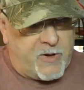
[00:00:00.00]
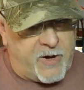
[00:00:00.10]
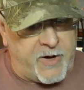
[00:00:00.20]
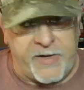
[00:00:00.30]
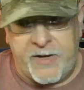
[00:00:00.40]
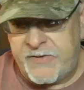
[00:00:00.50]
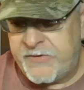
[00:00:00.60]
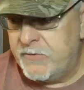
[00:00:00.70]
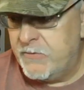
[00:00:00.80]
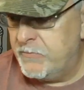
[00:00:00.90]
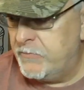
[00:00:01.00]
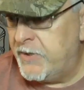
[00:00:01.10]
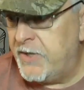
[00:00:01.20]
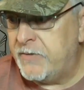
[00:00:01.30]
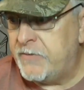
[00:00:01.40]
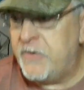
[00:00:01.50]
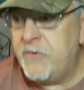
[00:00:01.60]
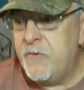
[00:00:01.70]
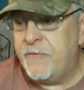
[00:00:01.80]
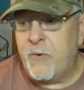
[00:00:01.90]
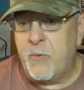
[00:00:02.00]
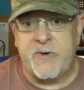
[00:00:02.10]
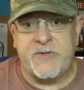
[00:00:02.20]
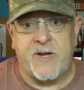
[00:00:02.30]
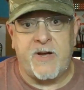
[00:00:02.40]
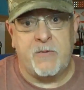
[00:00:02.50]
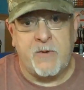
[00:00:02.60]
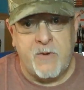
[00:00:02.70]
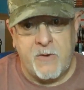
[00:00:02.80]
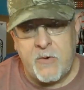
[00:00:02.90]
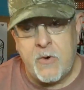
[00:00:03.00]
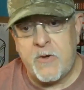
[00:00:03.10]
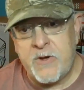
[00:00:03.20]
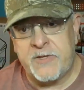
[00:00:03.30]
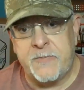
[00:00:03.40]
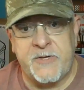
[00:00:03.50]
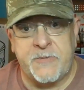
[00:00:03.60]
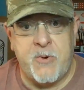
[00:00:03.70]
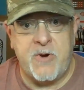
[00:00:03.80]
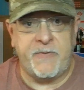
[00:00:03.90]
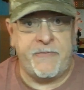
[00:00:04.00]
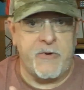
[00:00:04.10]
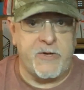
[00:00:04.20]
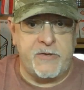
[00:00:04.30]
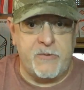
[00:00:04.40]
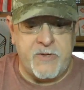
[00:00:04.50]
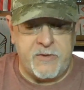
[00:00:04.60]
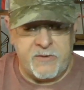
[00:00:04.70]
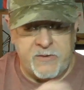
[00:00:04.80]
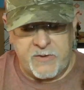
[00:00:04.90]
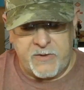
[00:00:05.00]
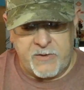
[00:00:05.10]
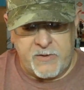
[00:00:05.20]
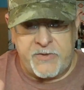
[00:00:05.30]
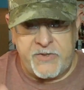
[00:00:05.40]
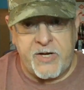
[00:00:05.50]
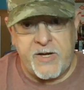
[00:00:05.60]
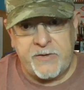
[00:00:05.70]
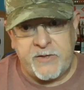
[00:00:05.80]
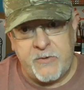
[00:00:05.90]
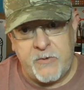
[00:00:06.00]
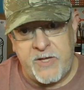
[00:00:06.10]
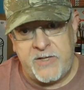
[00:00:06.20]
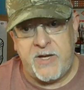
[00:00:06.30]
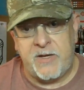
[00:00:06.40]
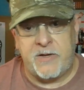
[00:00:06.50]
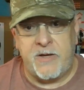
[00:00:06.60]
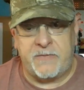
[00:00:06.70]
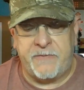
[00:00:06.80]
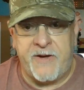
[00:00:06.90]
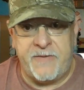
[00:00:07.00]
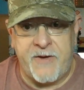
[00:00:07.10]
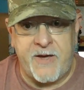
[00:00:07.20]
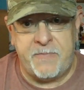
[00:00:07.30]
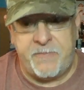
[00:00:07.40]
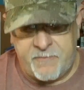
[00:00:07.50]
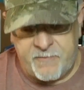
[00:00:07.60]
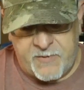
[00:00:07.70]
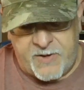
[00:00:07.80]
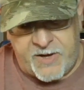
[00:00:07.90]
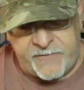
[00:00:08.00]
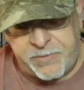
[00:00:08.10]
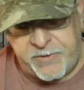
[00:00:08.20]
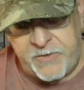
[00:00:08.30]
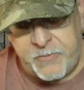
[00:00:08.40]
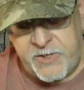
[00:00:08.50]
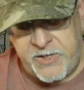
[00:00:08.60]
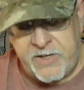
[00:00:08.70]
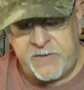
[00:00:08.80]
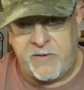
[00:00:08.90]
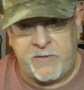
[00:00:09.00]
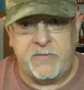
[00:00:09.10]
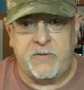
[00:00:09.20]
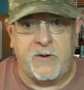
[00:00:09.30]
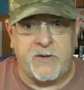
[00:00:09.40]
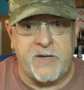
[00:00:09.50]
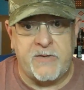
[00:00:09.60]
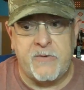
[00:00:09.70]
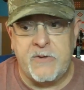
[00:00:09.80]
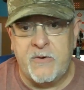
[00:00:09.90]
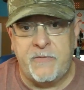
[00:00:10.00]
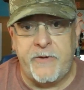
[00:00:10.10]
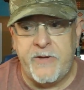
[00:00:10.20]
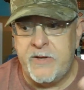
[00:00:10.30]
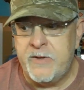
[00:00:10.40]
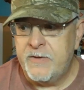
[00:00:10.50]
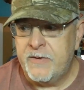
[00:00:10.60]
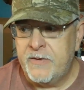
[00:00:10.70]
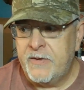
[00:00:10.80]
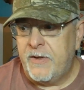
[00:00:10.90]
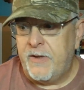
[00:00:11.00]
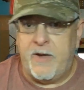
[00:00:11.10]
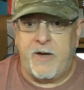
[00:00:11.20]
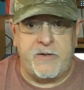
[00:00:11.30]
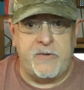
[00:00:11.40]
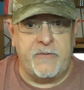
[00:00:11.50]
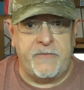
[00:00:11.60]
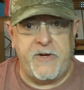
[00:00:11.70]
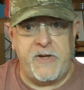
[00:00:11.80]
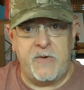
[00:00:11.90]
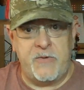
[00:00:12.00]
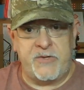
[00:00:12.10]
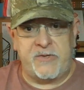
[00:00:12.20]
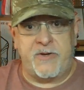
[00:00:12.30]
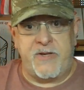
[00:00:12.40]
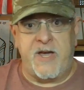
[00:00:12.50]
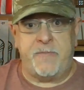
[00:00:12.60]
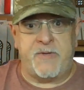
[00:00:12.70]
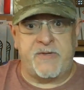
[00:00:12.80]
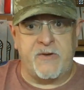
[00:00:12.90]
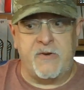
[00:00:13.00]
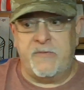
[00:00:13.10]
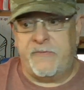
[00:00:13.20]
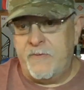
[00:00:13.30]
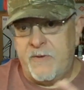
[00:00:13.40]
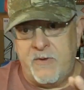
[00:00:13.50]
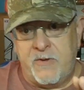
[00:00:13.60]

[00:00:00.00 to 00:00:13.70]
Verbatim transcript: All right, guys, so they got two new firmwares out. Call customer support before you do it. Check out the new ATN Connect 5 app. I haven't played with it yet. I'll get to it. Hopefully I could do a video just on the app itself,